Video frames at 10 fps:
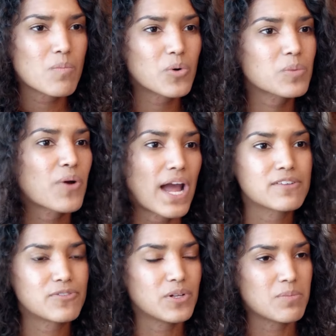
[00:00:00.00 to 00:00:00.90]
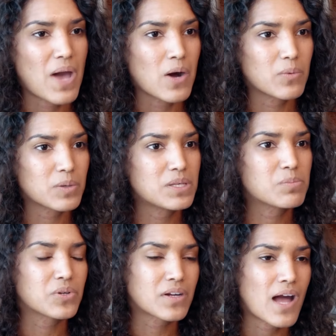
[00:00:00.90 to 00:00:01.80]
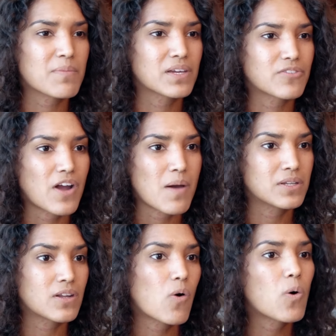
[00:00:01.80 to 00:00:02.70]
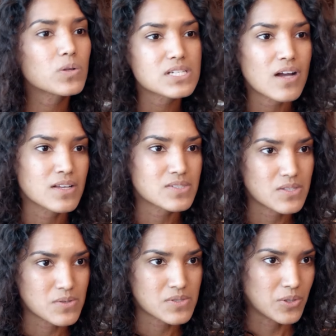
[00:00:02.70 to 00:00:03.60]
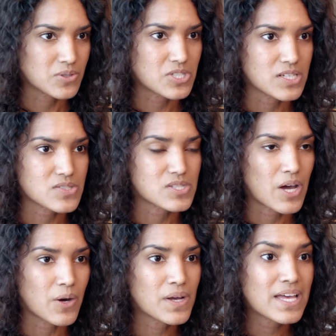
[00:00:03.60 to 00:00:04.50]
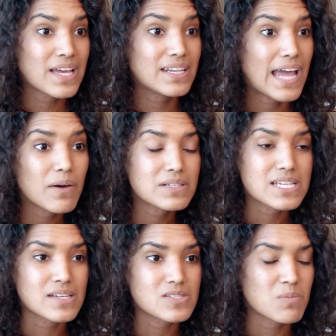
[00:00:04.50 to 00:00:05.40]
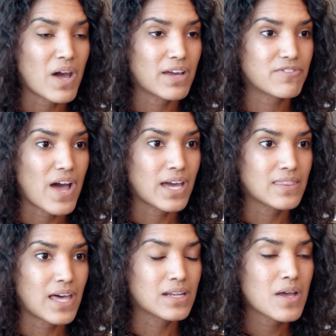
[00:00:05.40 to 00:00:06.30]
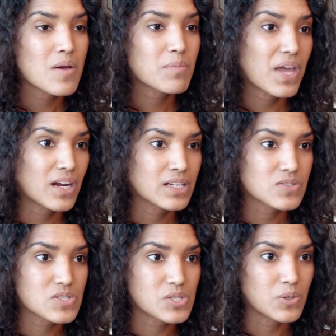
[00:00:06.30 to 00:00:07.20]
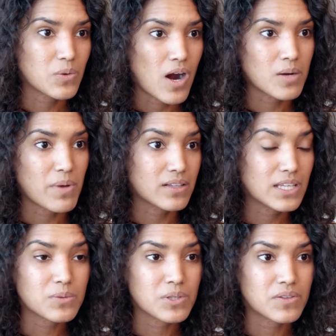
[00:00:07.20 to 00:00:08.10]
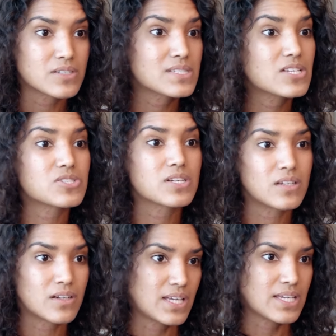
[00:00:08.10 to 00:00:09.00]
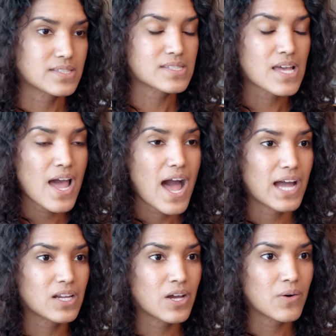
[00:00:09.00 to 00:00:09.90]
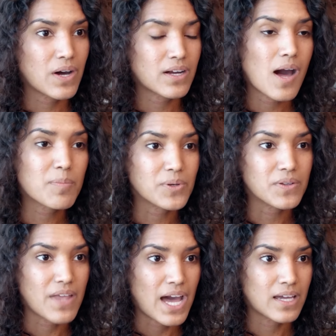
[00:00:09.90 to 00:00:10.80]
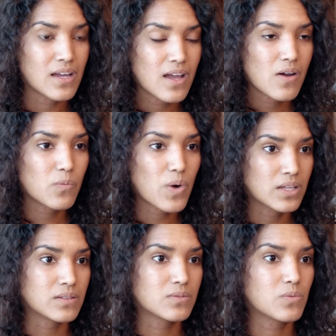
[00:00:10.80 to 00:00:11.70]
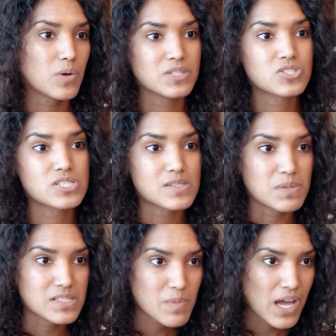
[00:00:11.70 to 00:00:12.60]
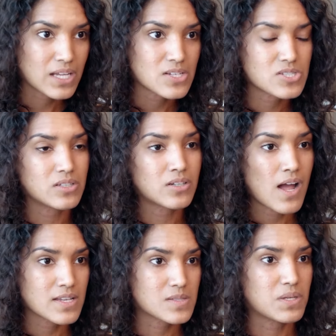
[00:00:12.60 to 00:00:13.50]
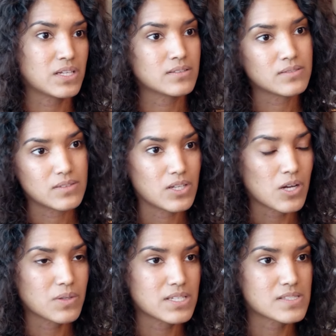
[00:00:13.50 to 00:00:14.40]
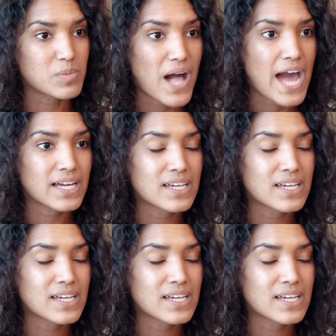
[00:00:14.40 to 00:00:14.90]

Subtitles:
more prideful about where people are coming from and holding on to those cultures. So nowadays, you might find that parents who are bilingual, they're teaching their kids. I know a couple that one woman, she speaks Spanish and her husband, is Black,